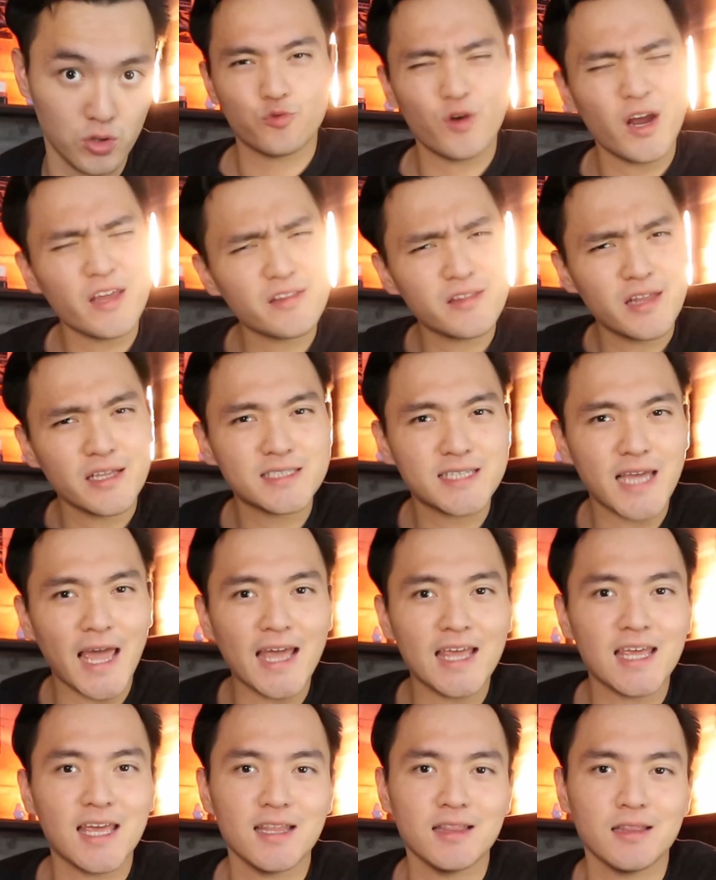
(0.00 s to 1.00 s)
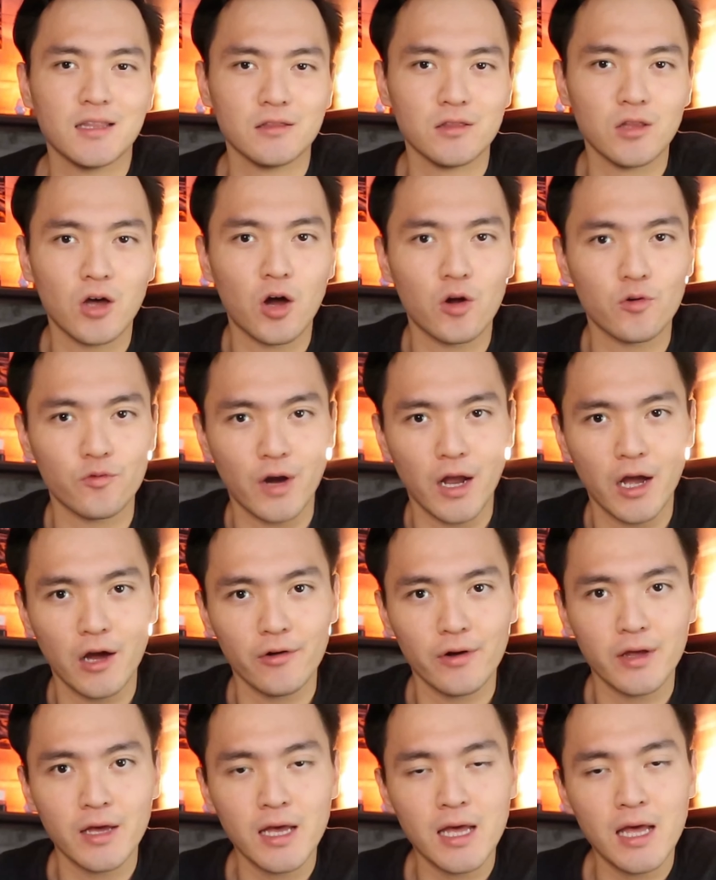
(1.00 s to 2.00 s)
So rather than taking the long
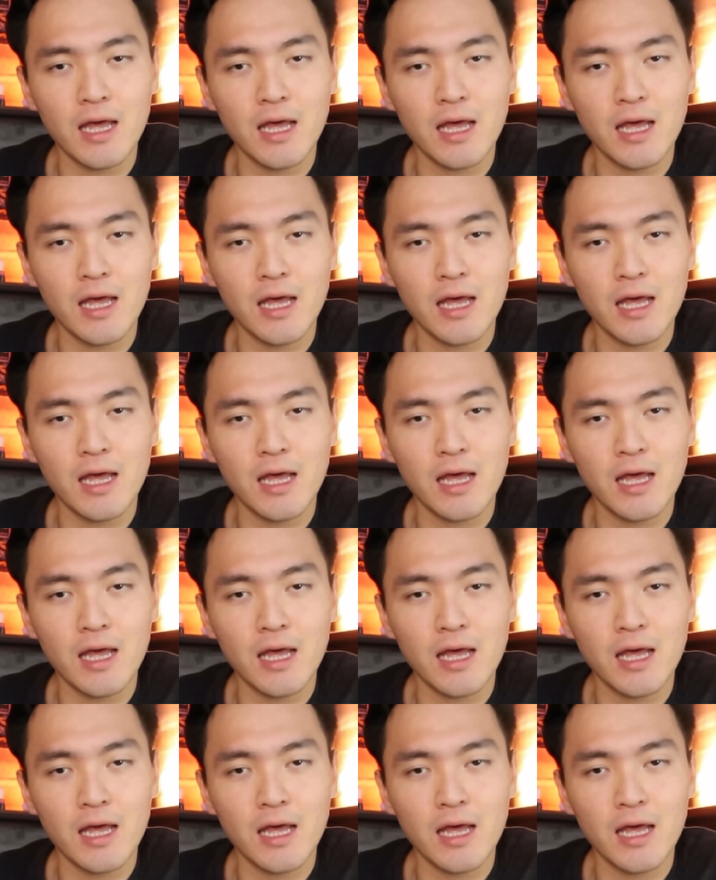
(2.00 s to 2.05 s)
route